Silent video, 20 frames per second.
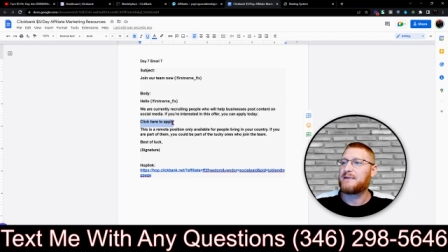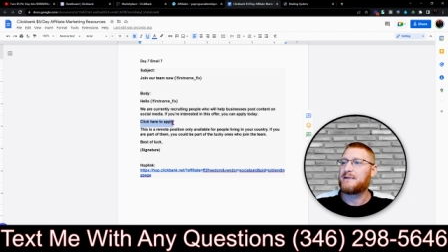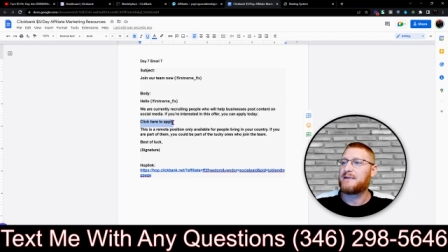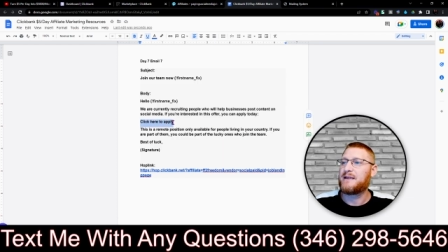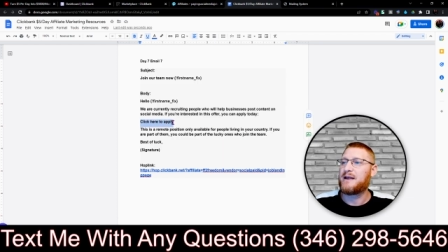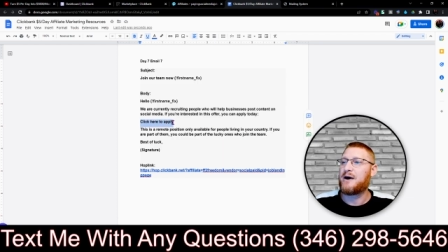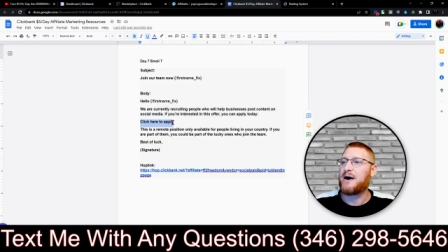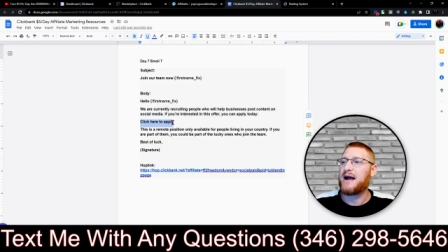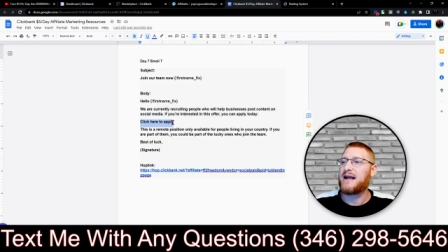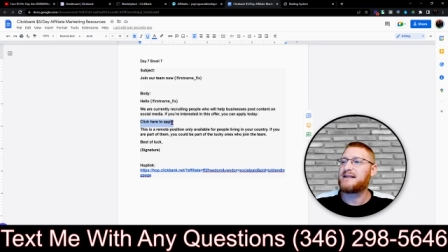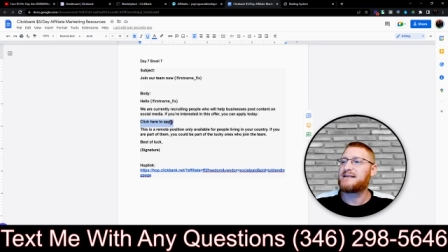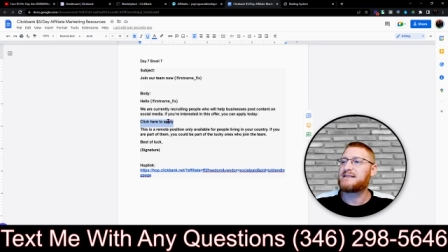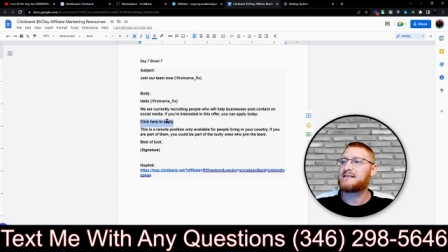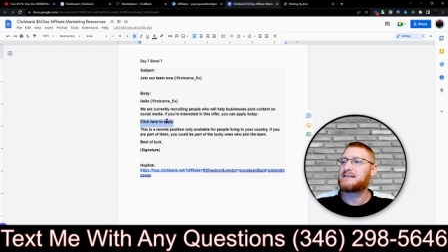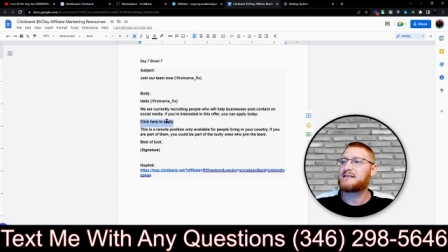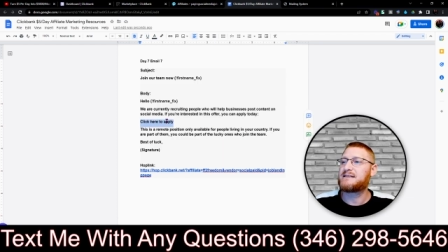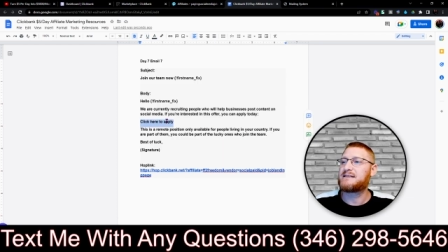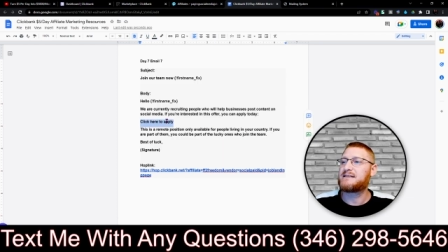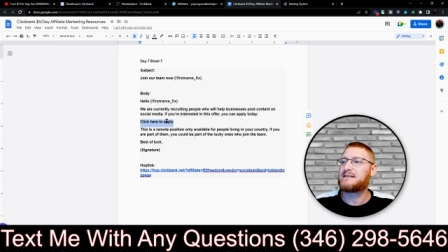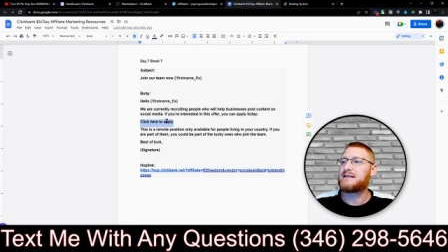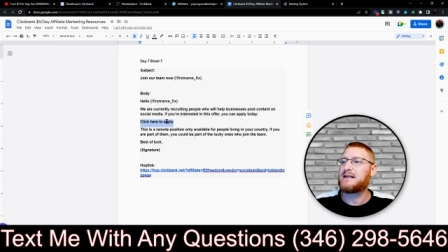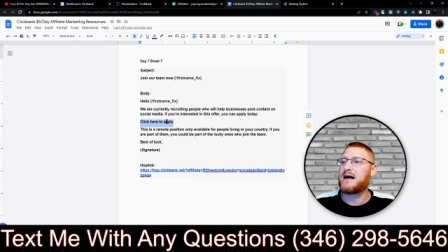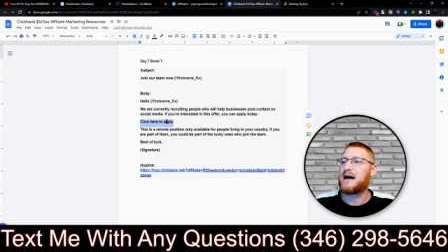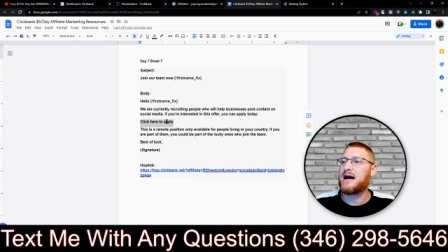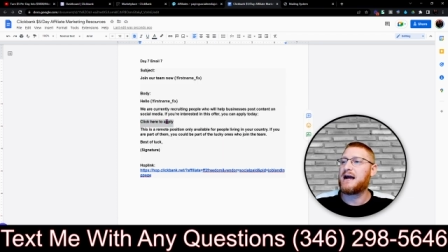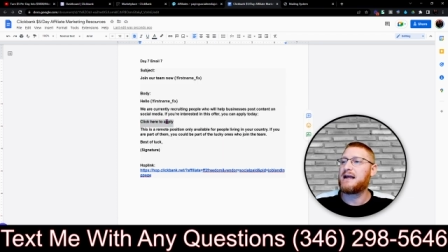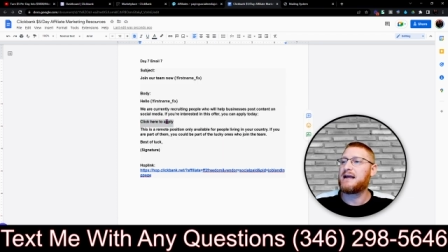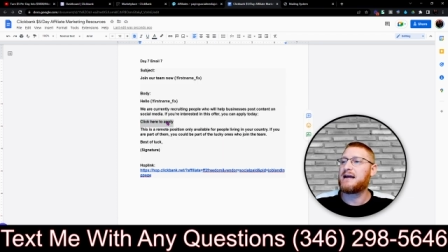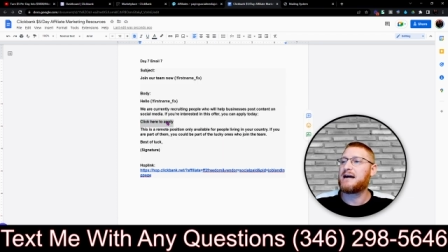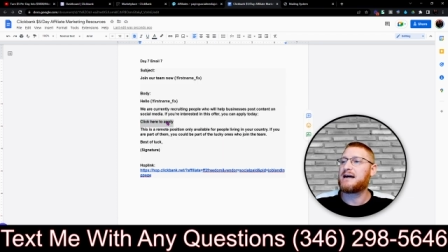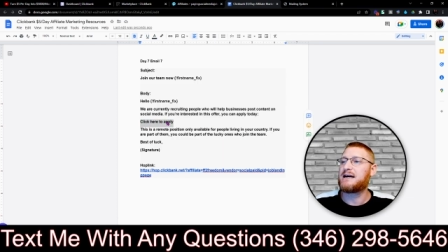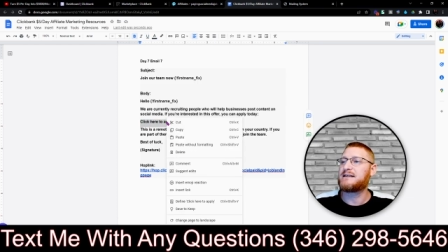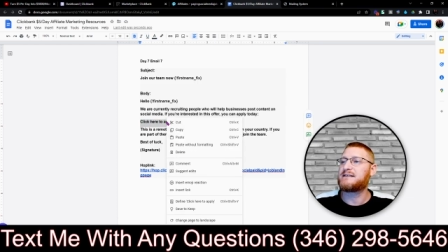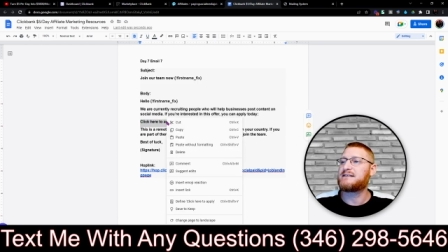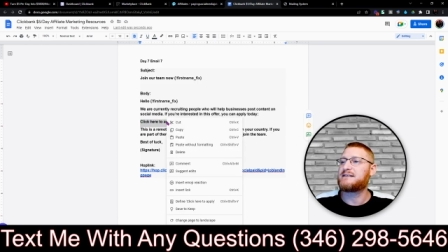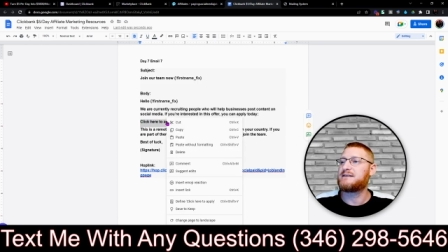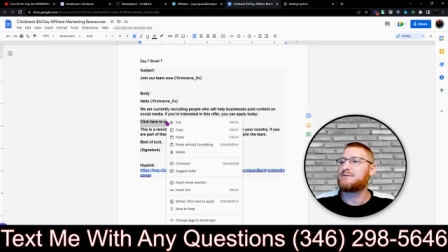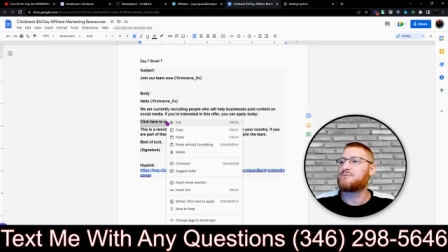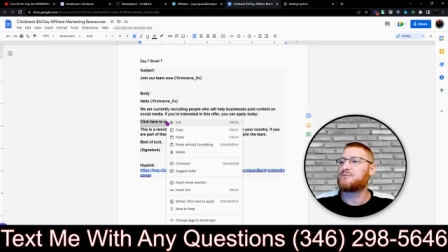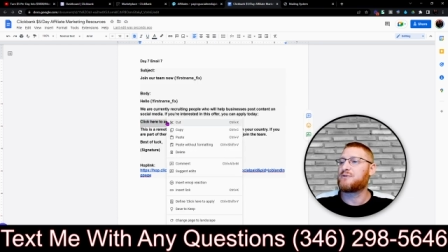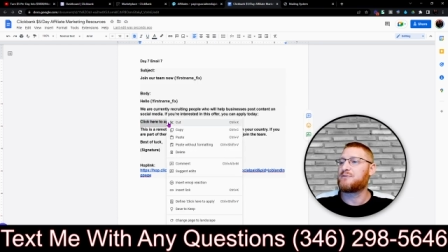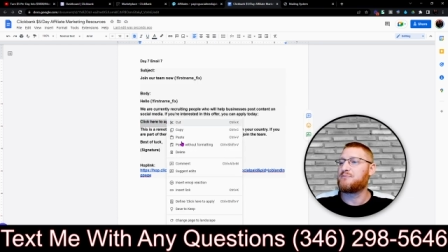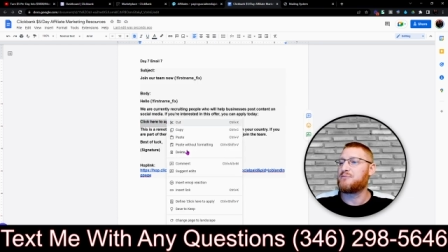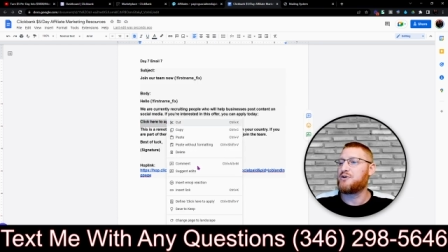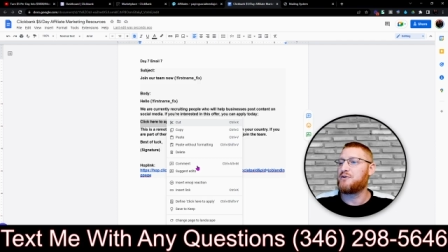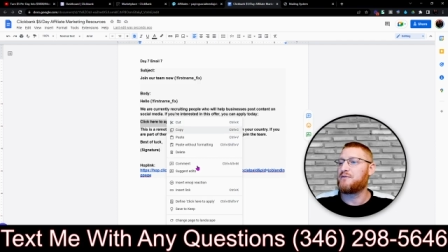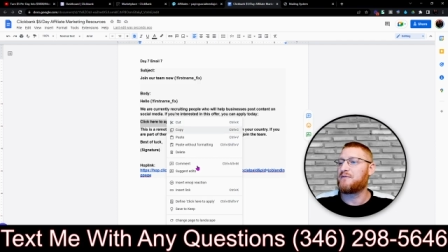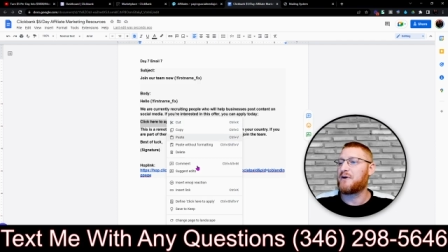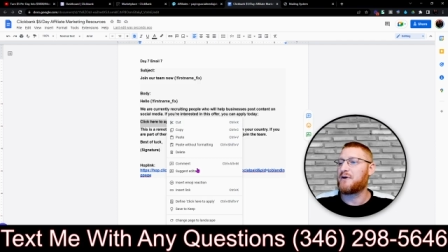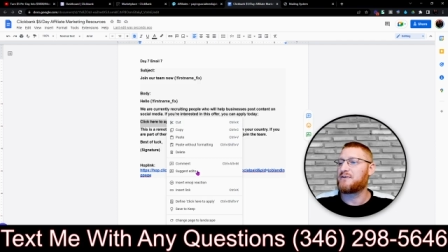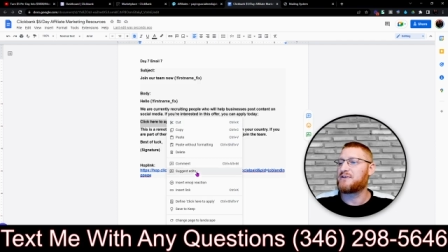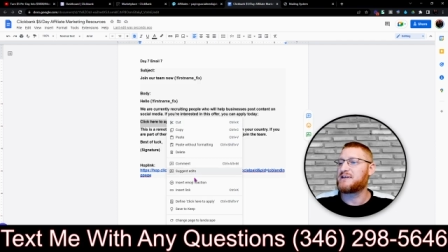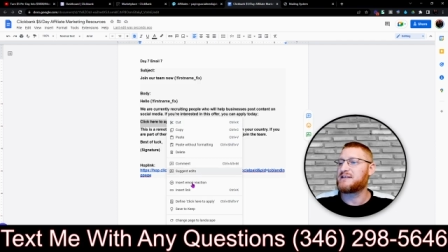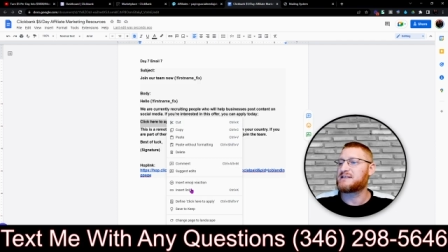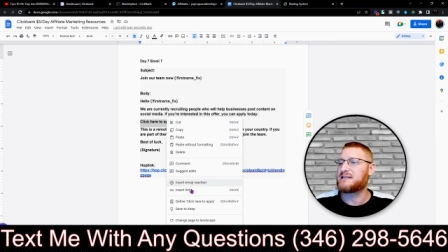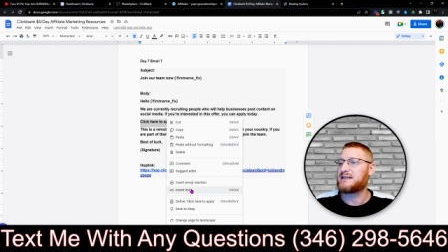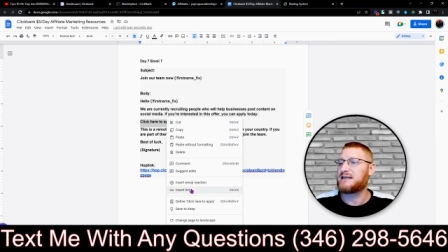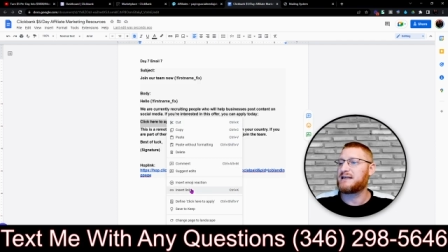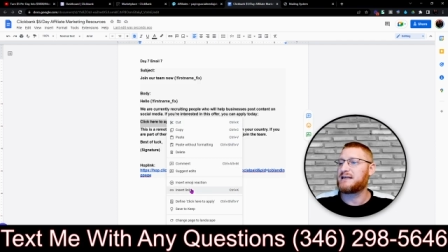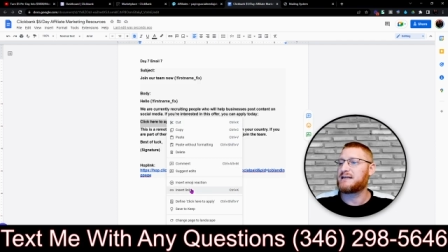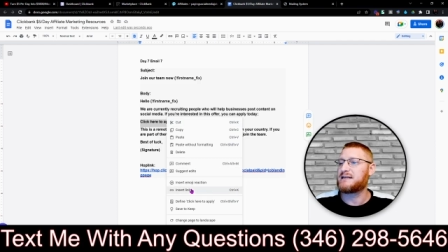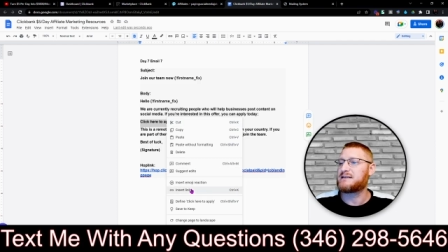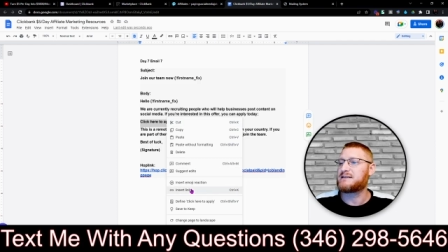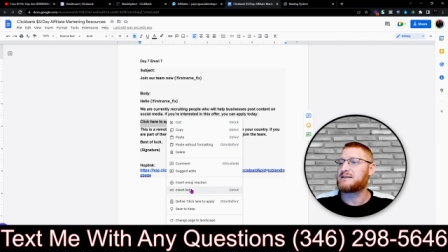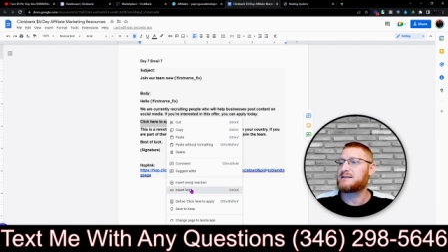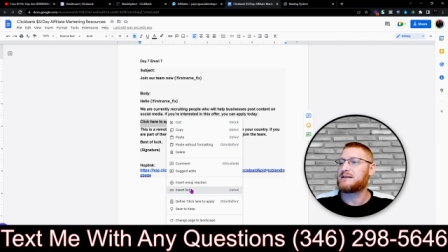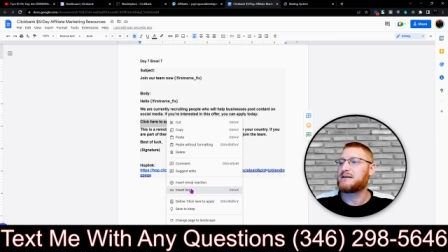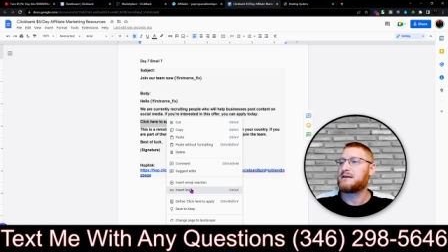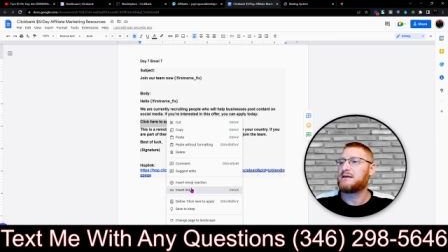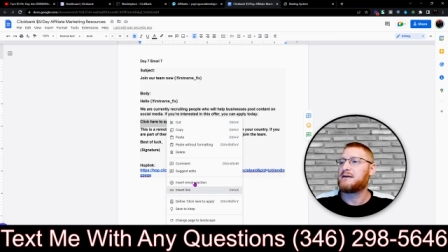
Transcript: Now I remove all these links